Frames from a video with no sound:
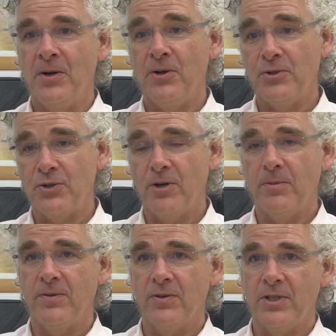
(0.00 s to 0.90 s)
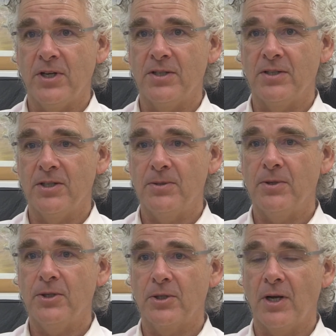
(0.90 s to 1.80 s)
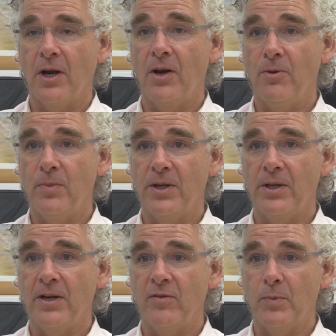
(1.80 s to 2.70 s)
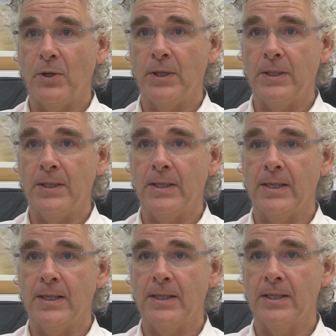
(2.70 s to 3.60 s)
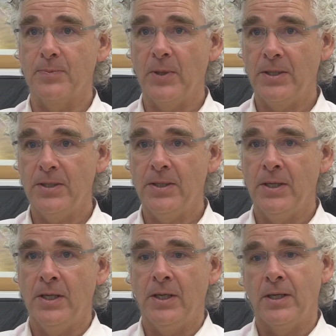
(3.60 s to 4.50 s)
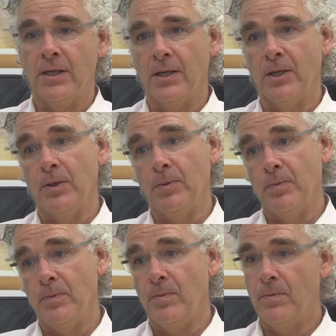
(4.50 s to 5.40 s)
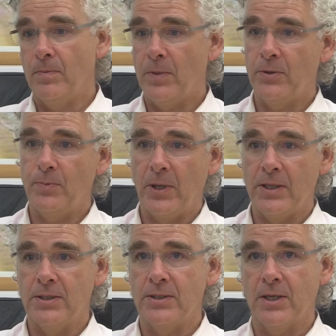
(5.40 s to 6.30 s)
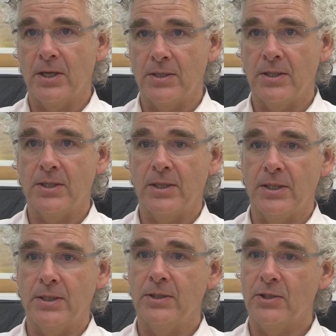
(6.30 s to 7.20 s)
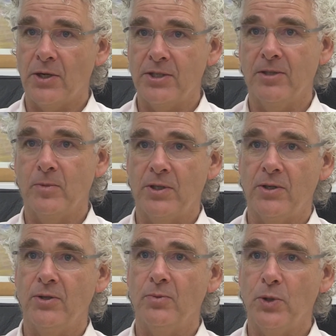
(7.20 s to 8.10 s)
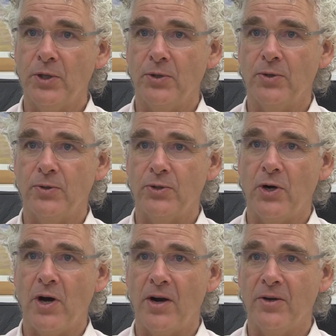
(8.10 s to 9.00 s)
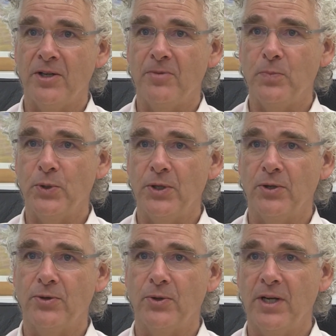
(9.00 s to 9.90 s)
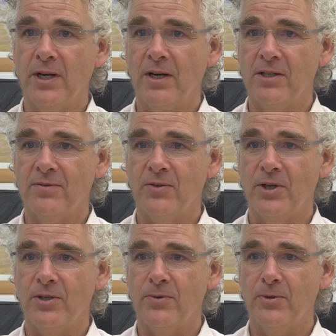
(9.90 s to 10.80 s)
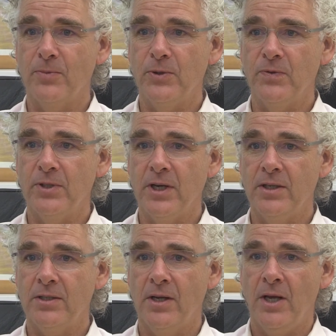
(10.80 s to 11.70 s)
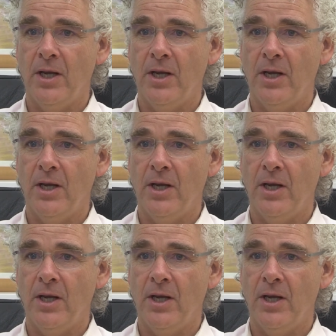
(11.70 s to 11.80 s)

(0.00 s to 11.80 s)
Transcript: On the dry beneficiation test work, it's going a lot better than everybody expected. Both places are essentially sizing the material, putting it through a dryer and then putting it through an air classifier to remove the dust.